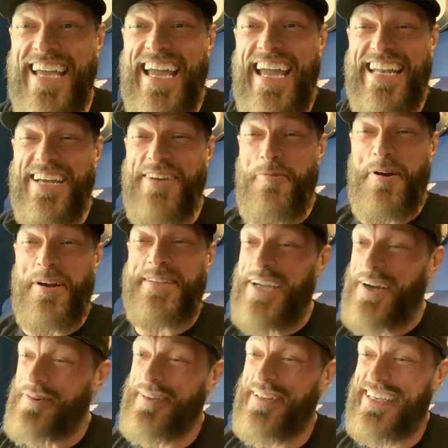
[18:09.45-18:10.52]
And it worked
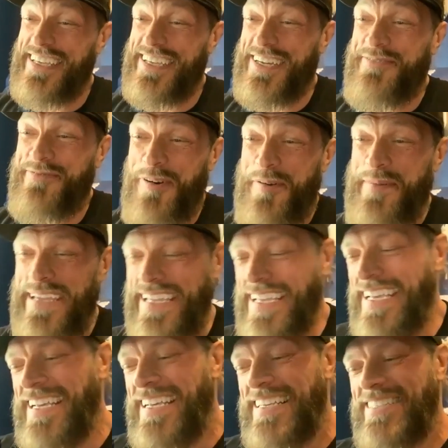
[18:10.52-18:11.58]
out really good for me.
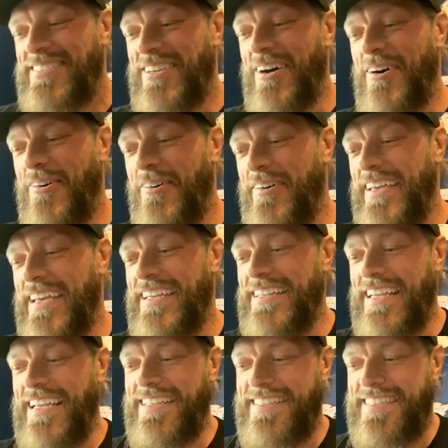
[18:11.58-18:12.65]
So
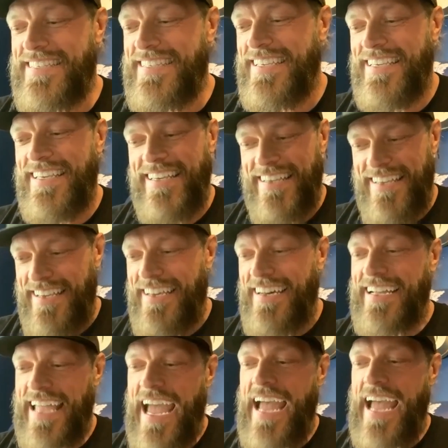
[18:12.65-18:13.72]
it's,
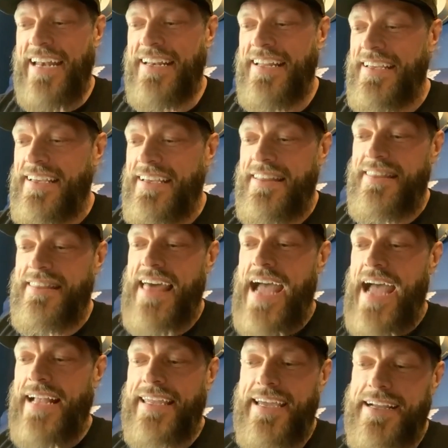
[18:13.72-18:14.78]
again,
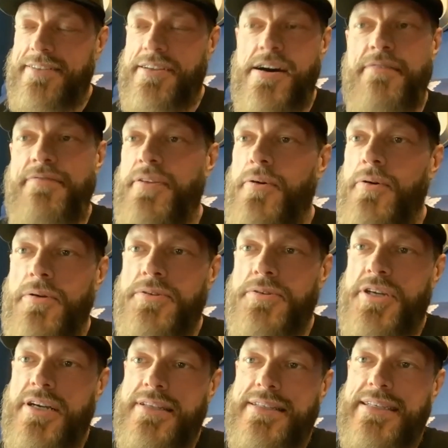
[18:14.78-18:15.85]
that kicked off the whole
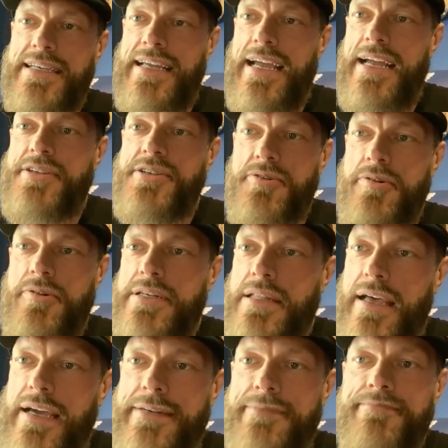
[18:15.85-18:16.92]
John Cena Edge
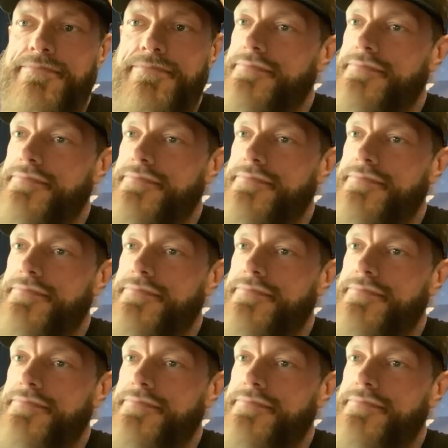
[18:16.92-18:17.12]
storyline.